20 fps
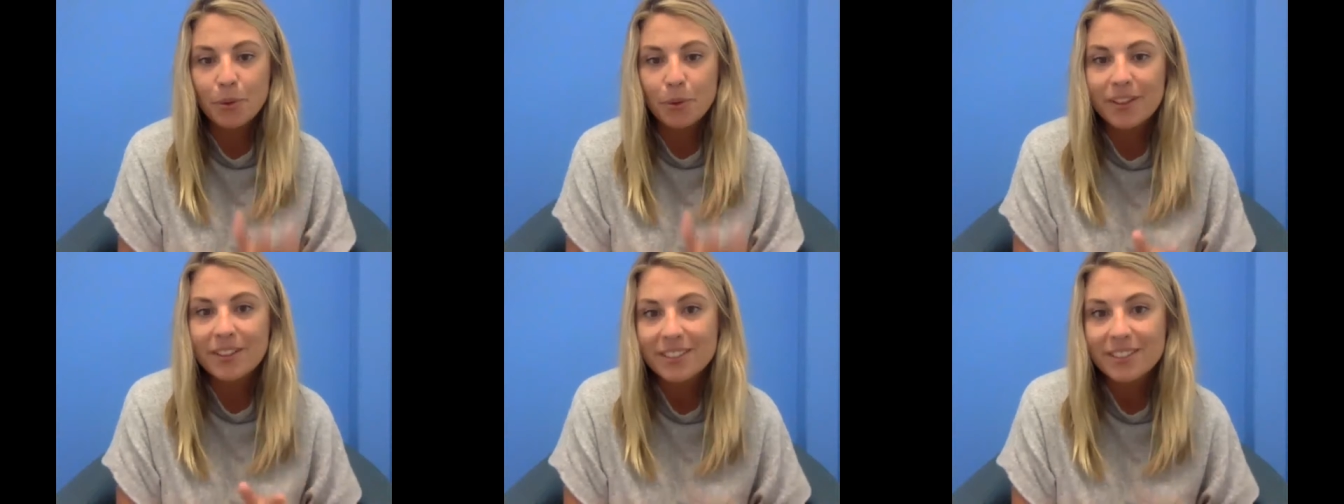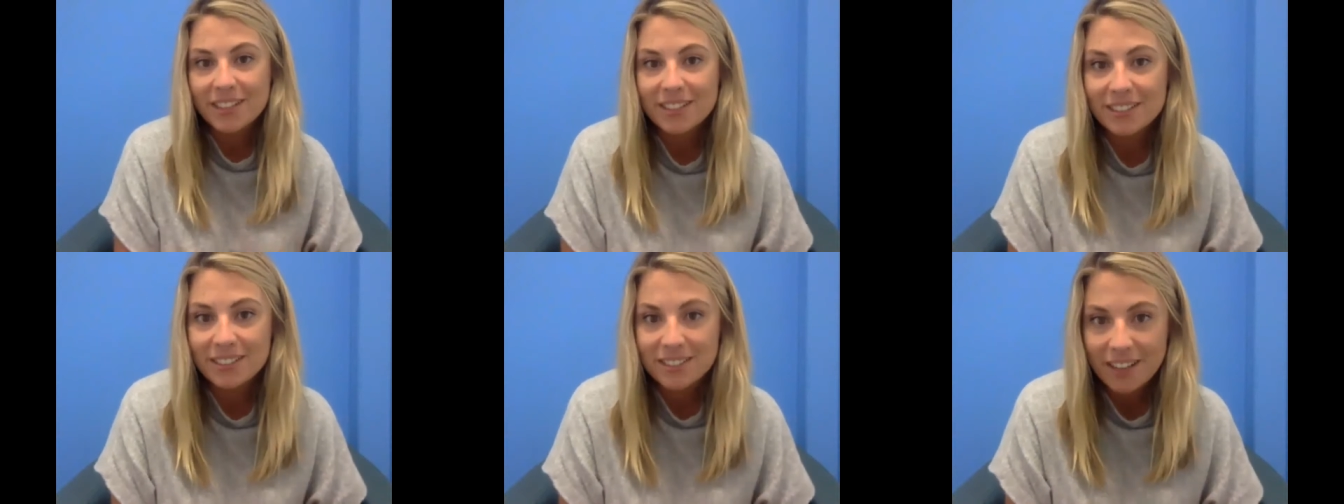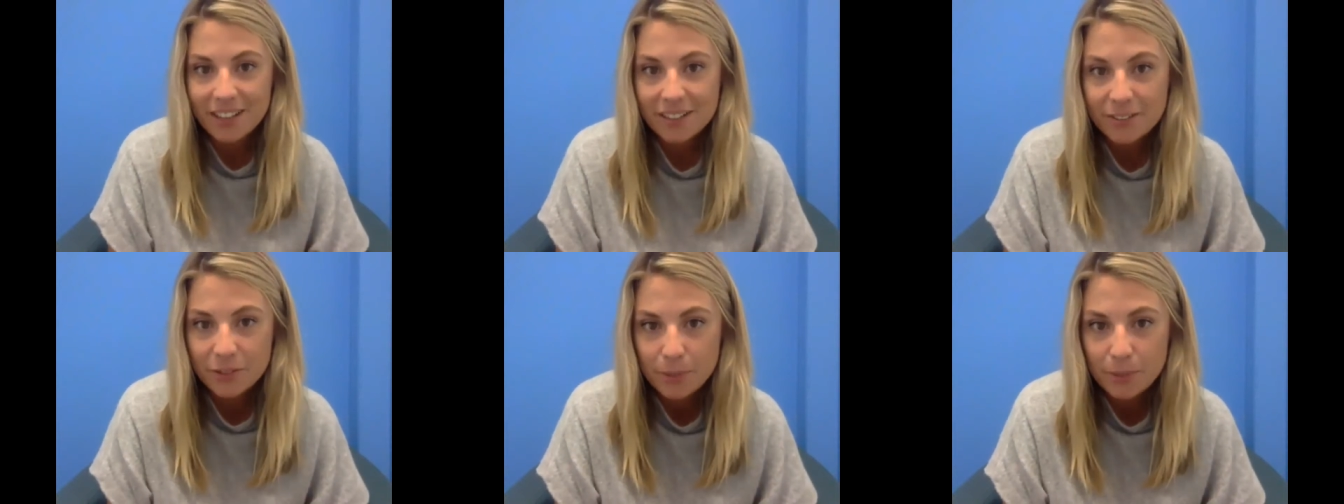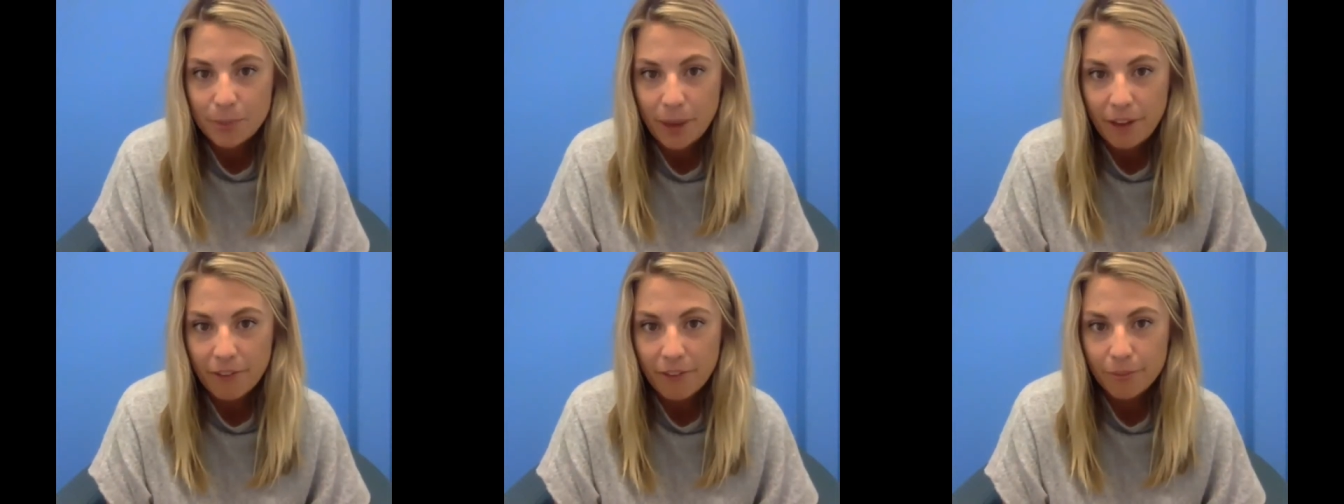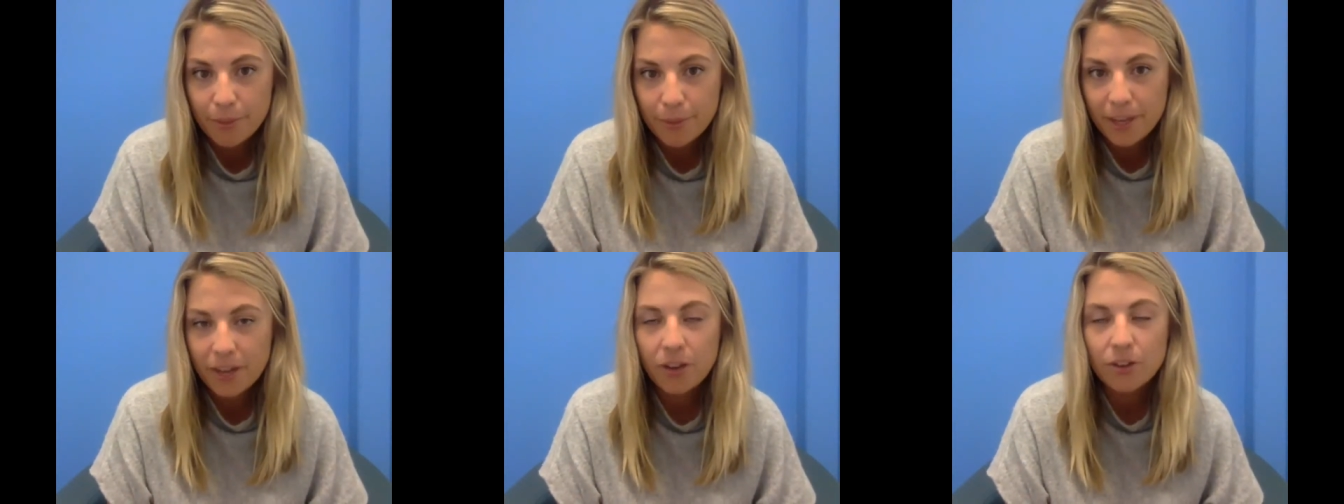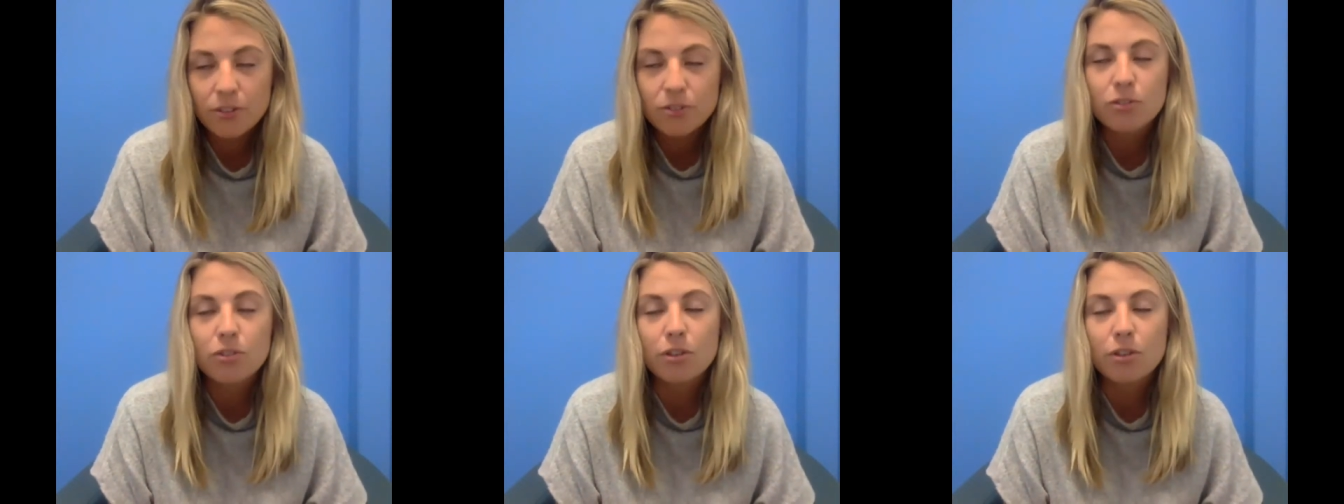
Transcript: what this exercise was about for me. It goes